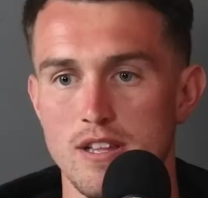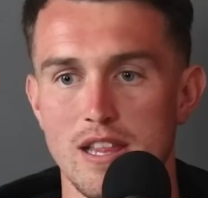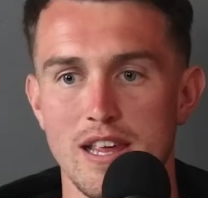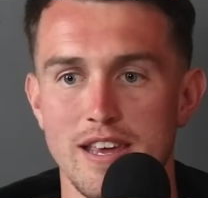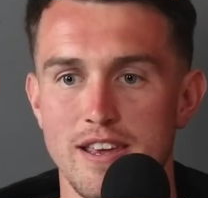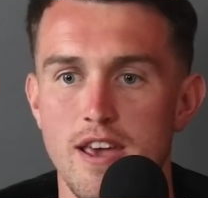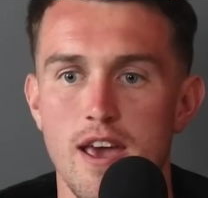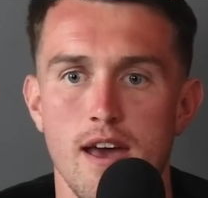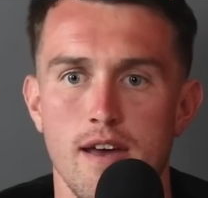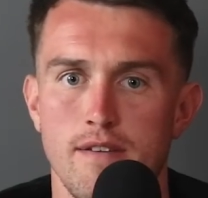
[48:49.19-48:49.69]

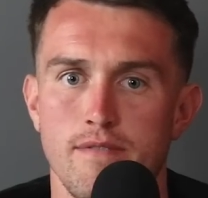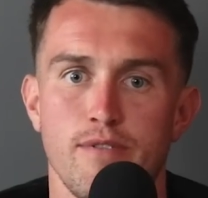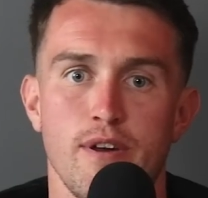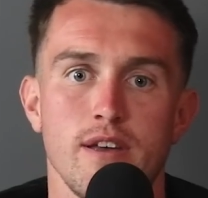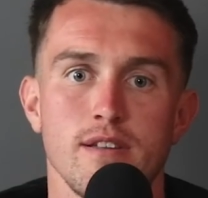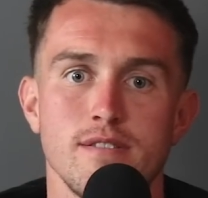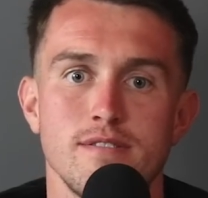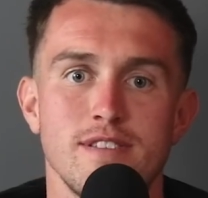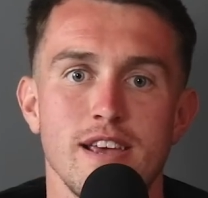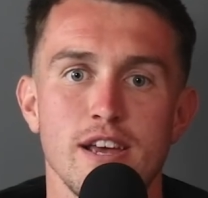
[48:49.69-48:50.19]
like yeah,
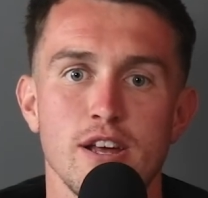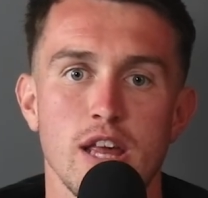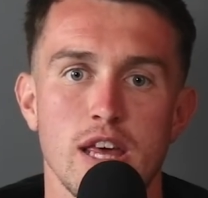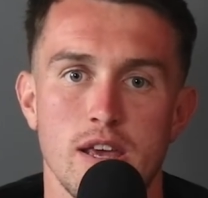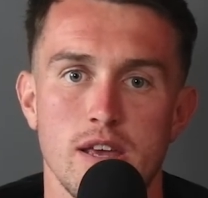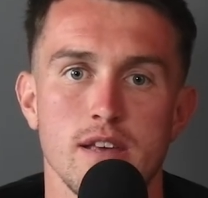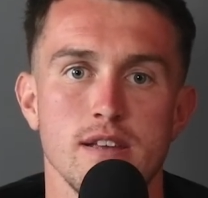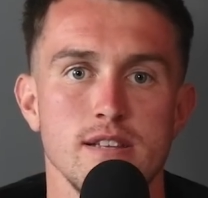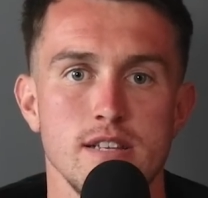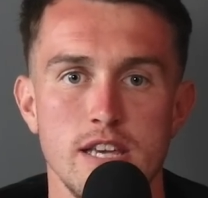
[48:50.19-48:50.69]
if I take
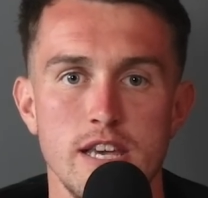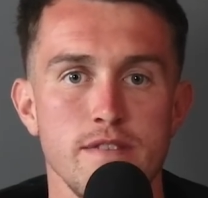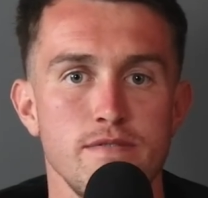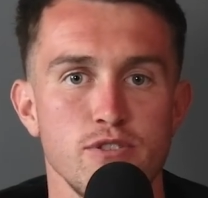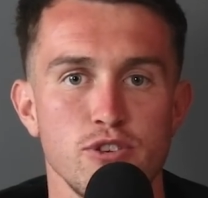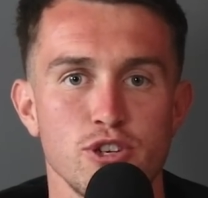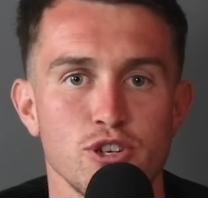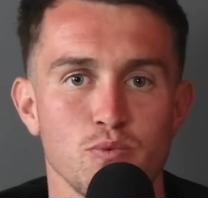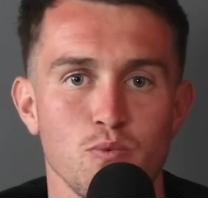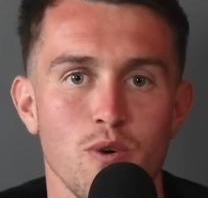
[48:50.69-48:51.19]
like
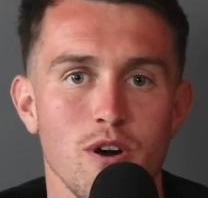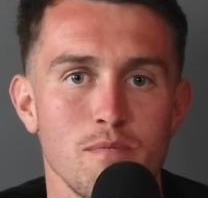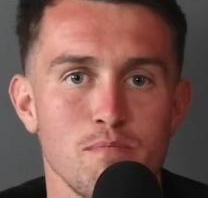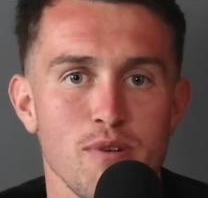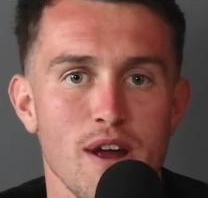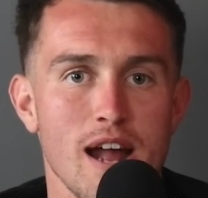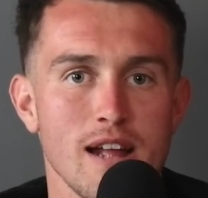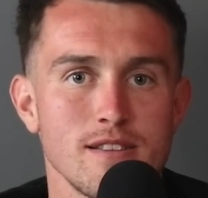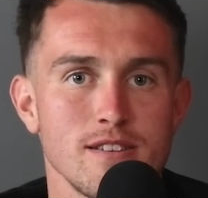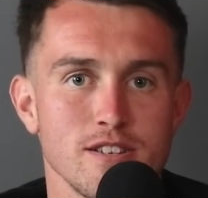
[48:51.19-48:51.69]
even just
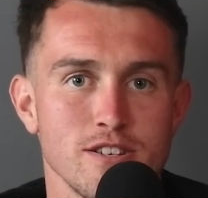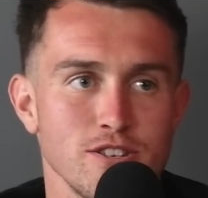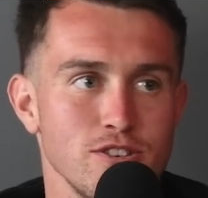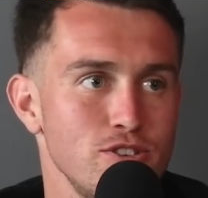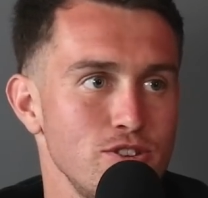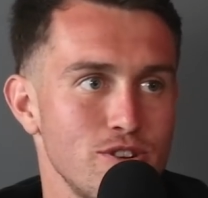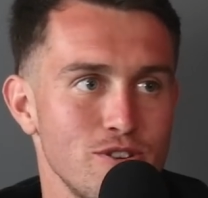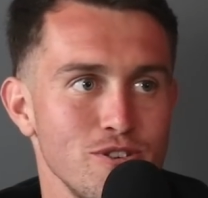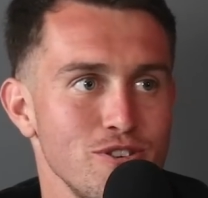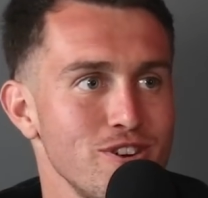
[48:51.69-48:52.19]
one practice,
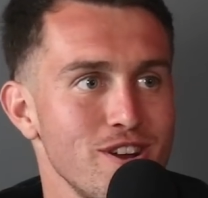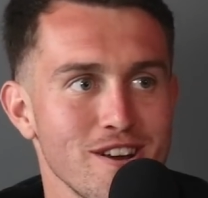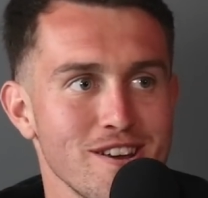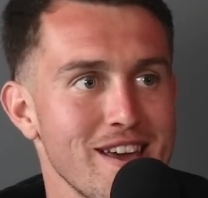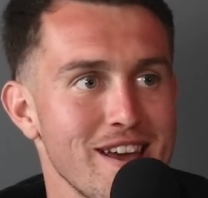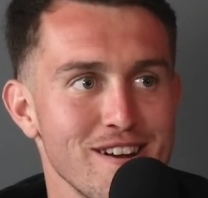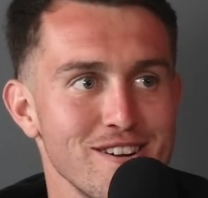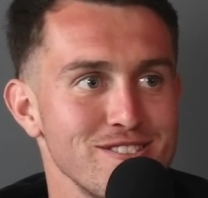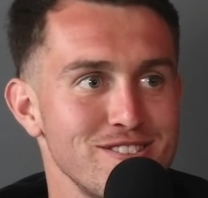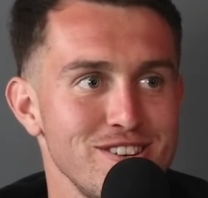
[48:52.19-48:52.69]
because you know you're
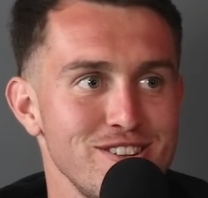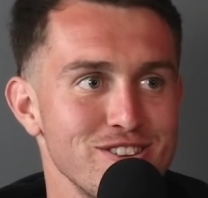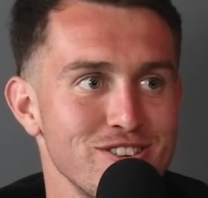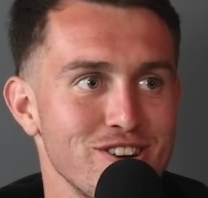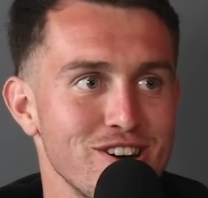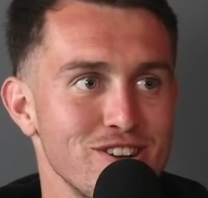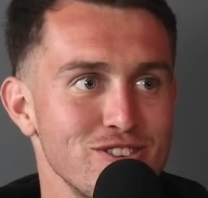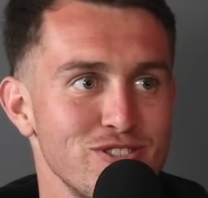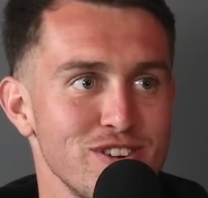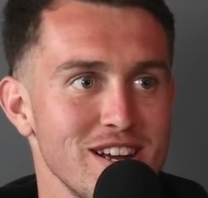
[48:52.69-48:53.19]
not guaranteed
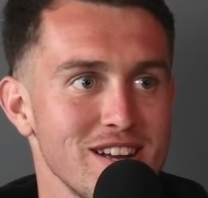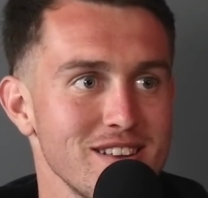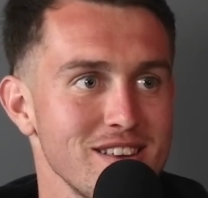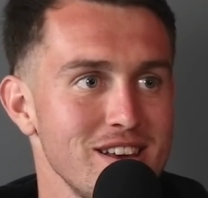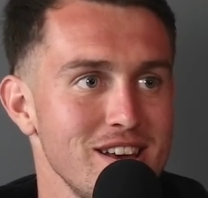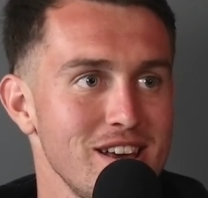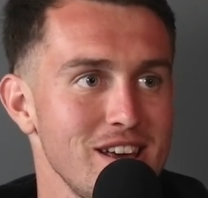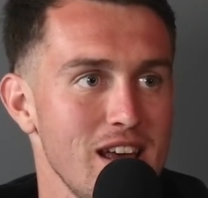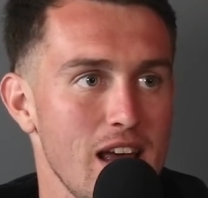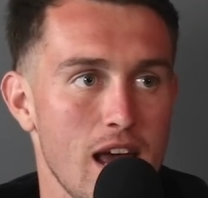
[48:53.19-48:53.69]
a
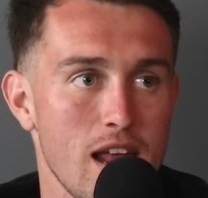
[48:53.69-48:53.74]
contract,